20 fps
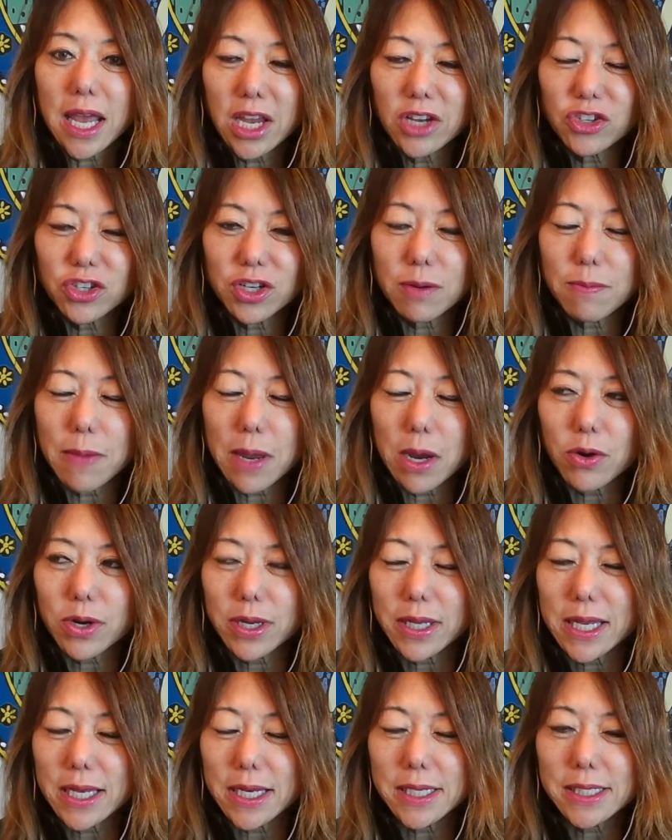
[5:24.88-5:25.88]
Asian
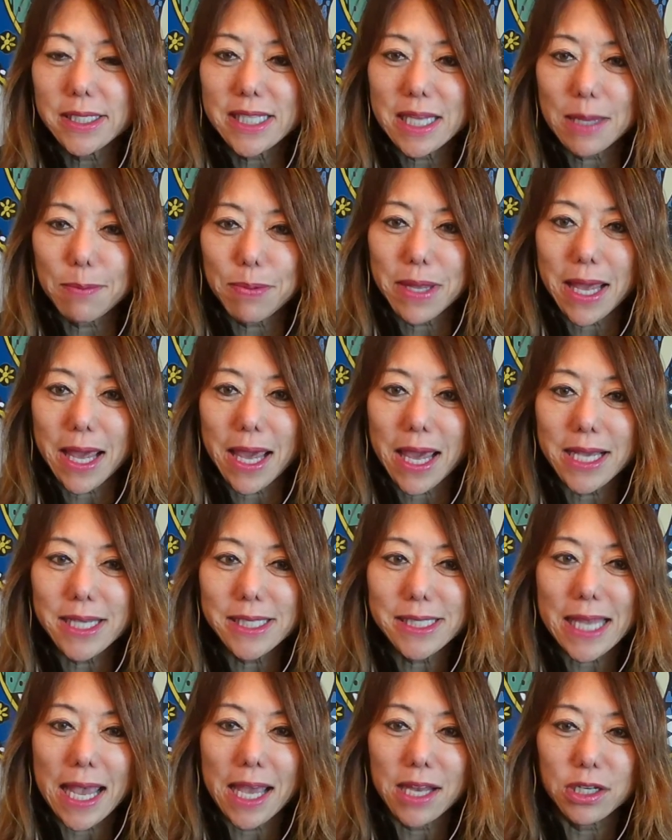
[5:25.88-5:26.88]
American
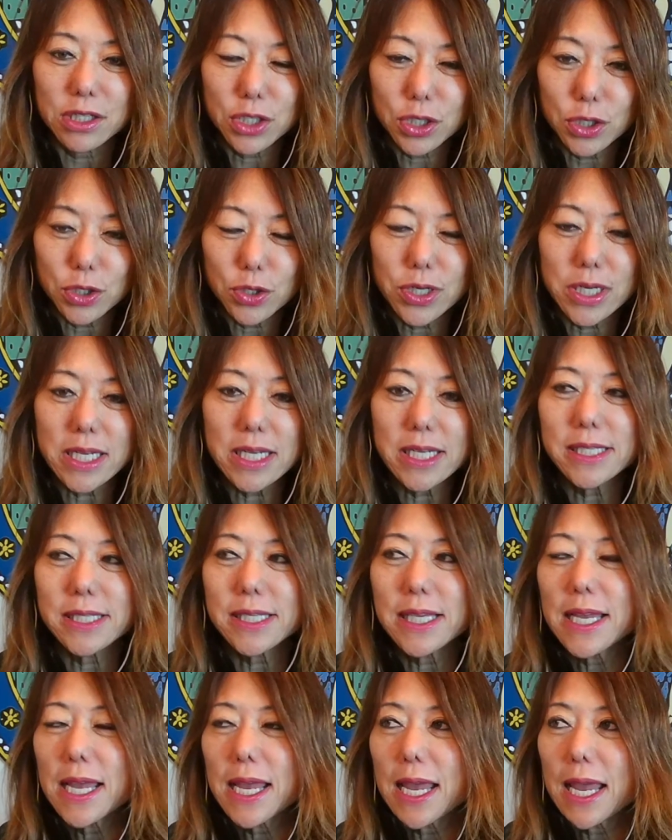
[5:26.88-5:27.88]
CPAs and
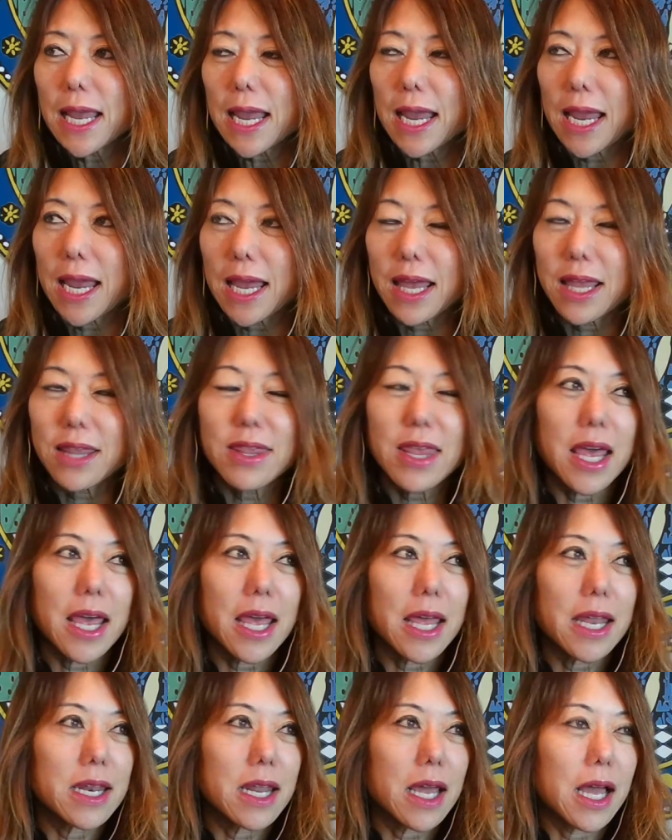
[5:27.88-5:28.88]
attorneys, and
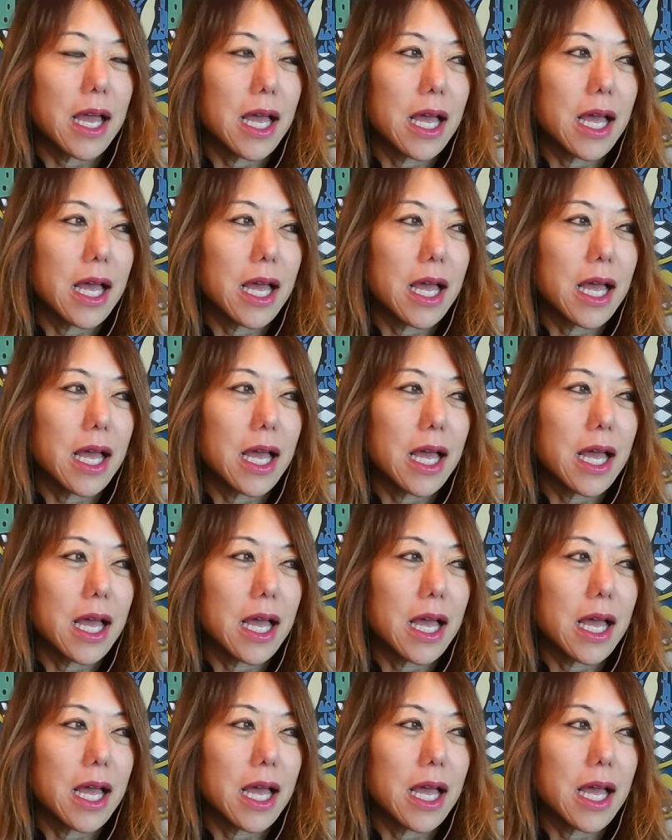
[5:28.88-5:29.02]
then